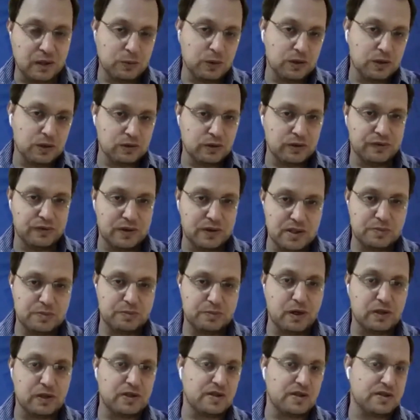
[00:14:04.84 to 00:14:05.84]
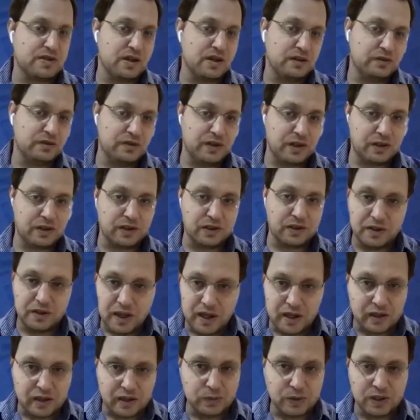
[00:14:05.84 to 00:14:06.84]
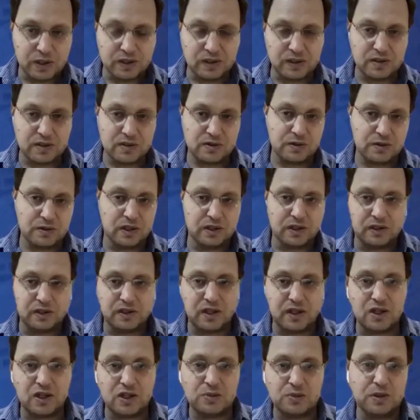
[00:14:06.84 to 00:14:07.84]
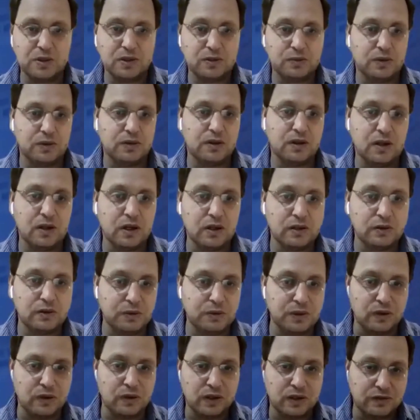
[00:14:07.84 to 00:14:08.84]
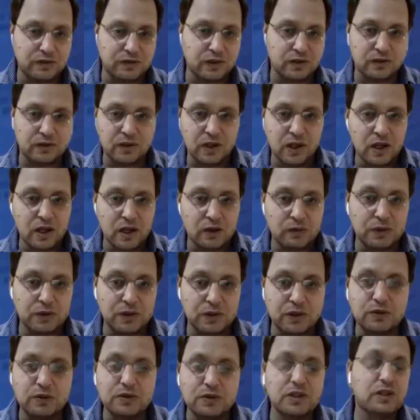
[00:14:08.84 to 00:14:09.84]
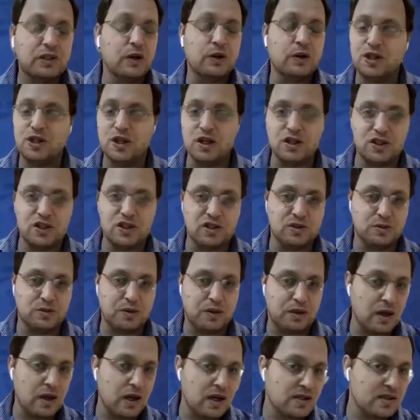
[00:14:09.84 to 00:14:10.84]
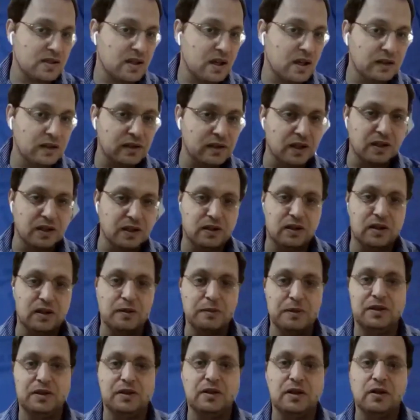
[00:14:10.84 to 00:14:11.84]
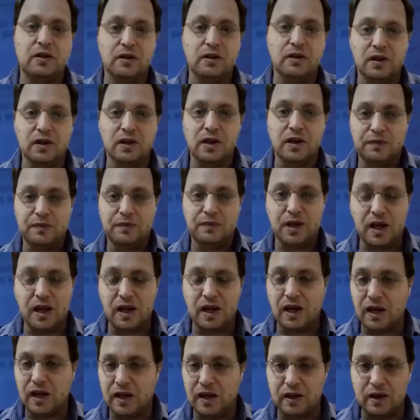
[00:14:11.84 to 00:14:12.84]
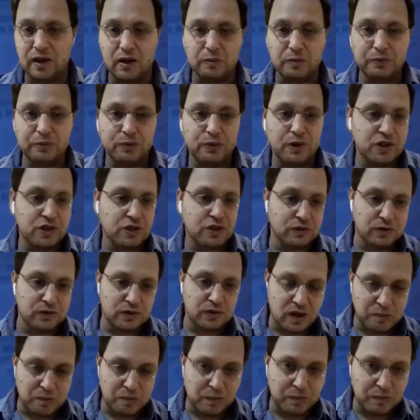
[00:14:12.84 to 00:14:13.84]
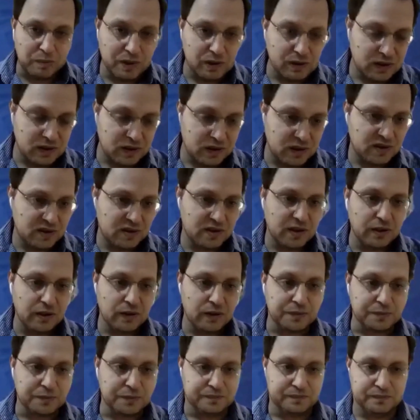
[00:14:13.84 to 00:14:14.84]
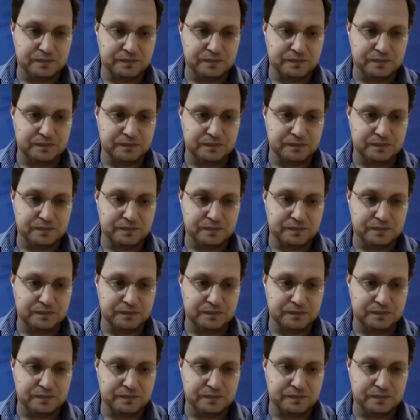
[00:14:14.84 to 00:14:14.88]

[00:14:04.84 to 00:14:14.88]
wonder if this process can affect in any way Israeli engagement with the country or even renew negotiations with Assad. Can it limit our operational capabilities there?